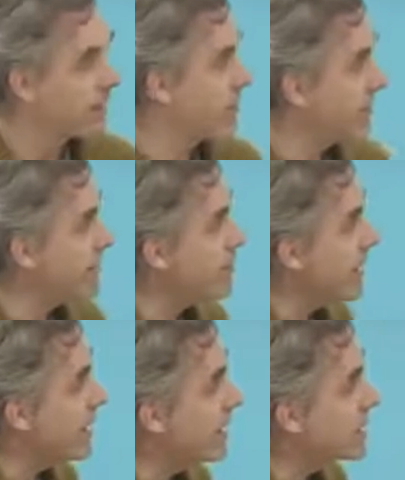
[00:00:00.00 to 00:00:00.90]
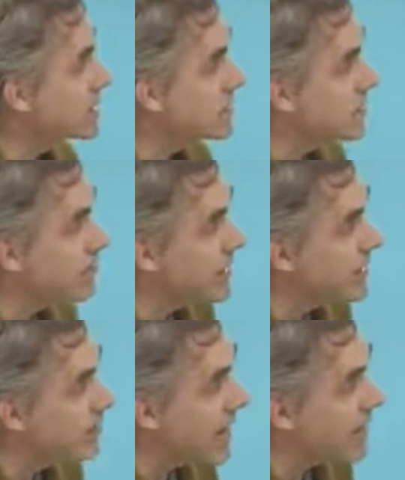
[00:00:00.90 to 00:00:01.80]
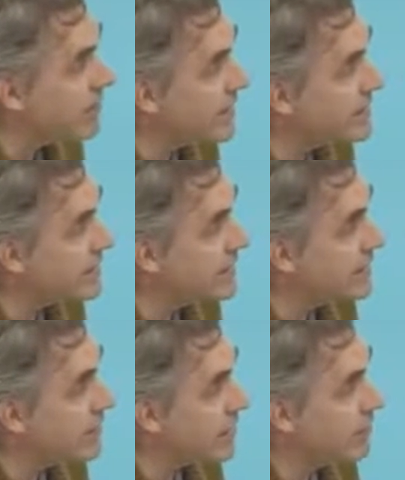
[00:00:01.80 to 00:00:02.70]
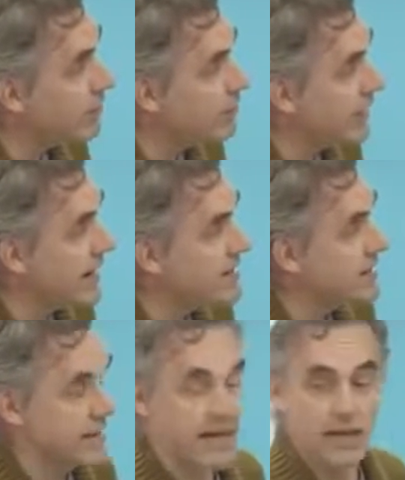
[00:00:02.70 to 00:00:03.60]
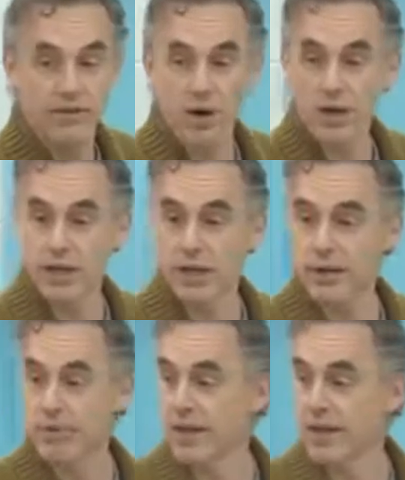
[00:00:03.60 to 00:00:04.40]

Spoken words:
the female has been manifested in their life only as the negative archetype,